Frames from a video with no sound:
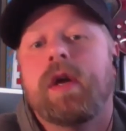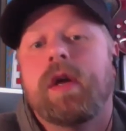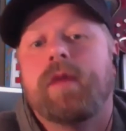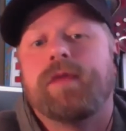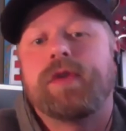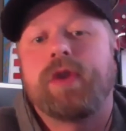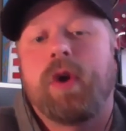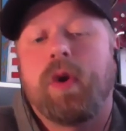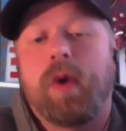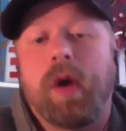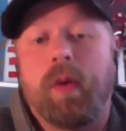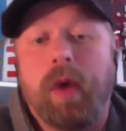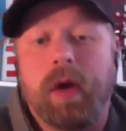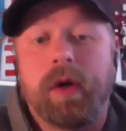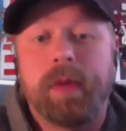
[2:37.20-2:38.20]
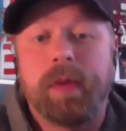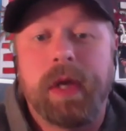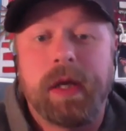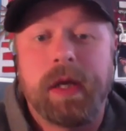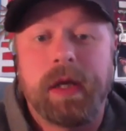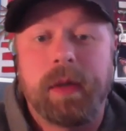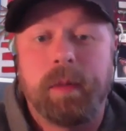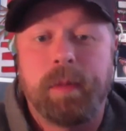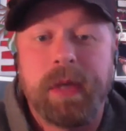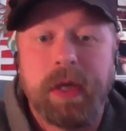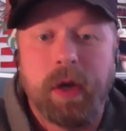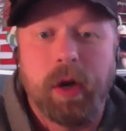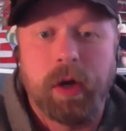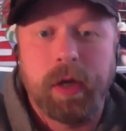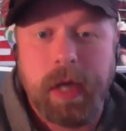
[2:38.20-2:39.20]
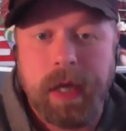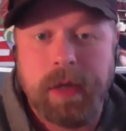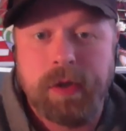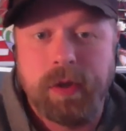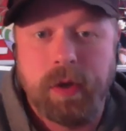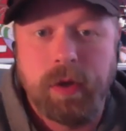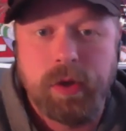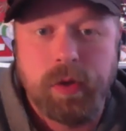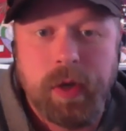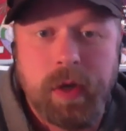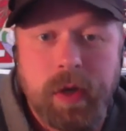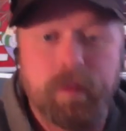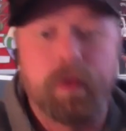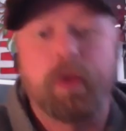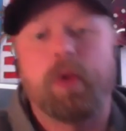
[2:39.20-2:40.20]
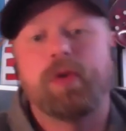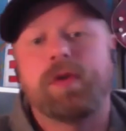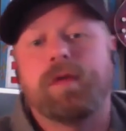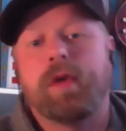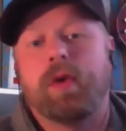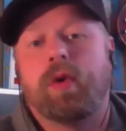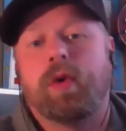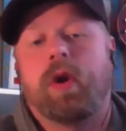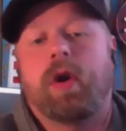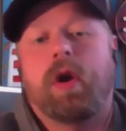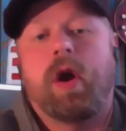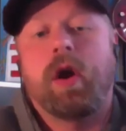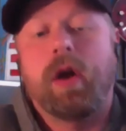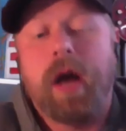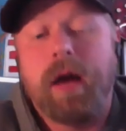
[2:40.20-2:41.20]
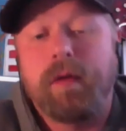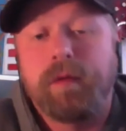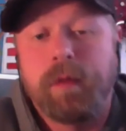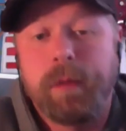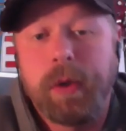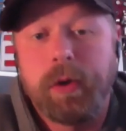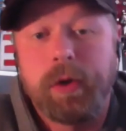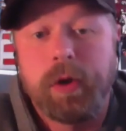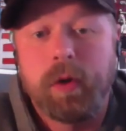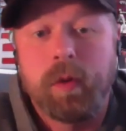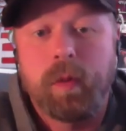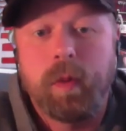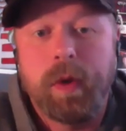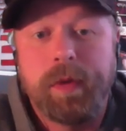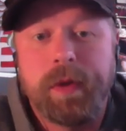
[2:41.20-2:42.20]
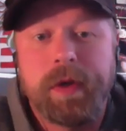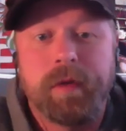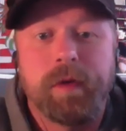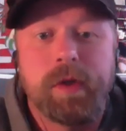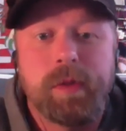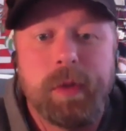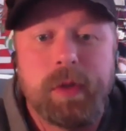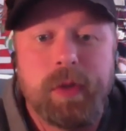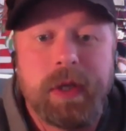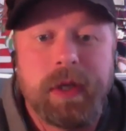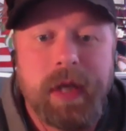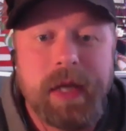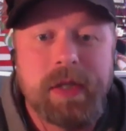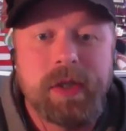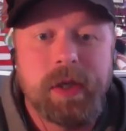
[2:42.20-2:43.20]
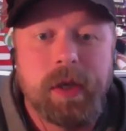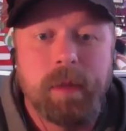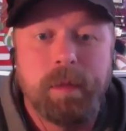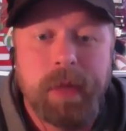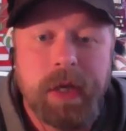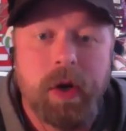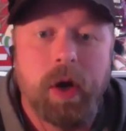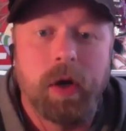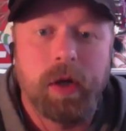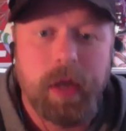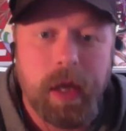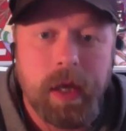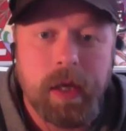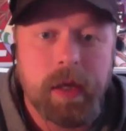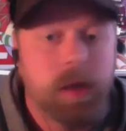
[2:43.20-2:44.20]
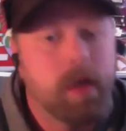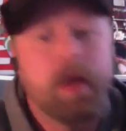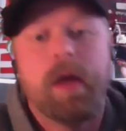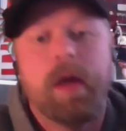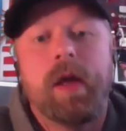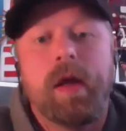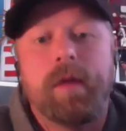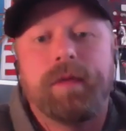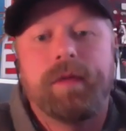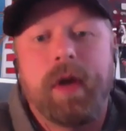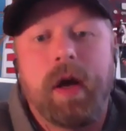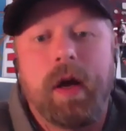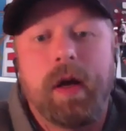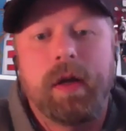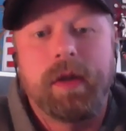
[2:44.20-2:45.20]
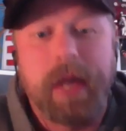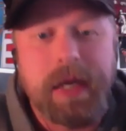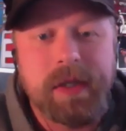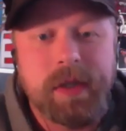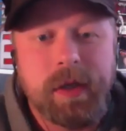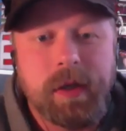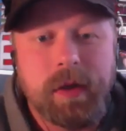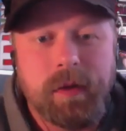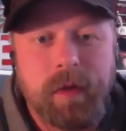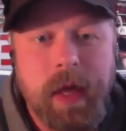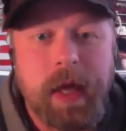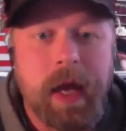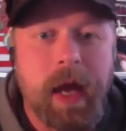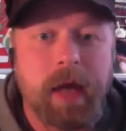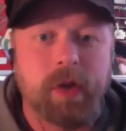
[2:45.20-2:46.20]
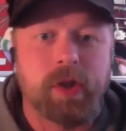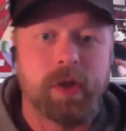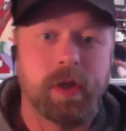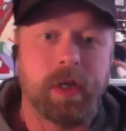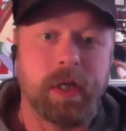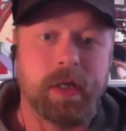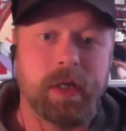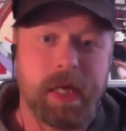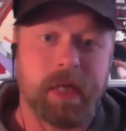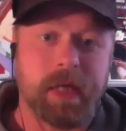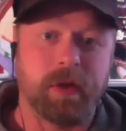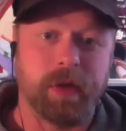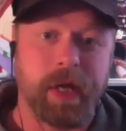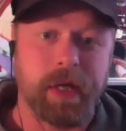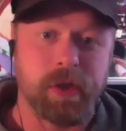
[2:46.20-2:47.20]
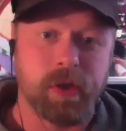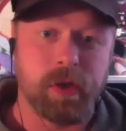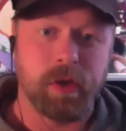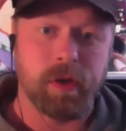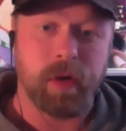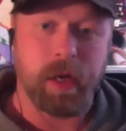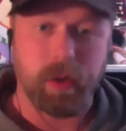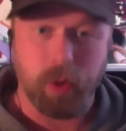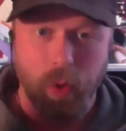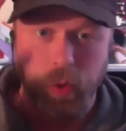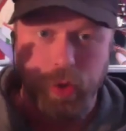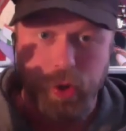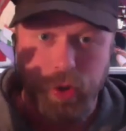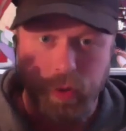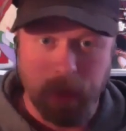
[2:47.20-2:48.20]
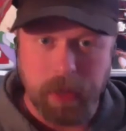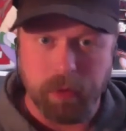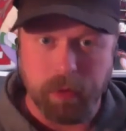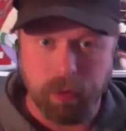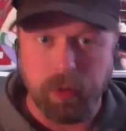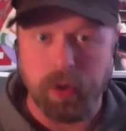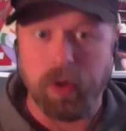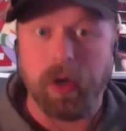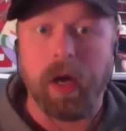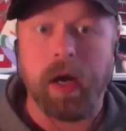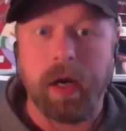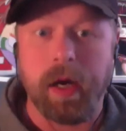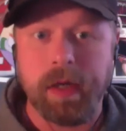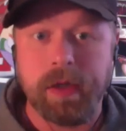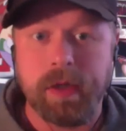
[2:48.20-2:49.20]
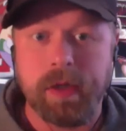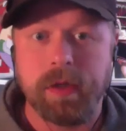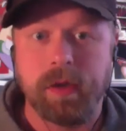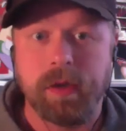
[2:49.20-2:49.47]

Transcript: So I wound up getting PRK surgery. And for those of you who are not familiar with the difference between LASIK and PRK, LASIK, they actually take the laser and go straight through your eyes,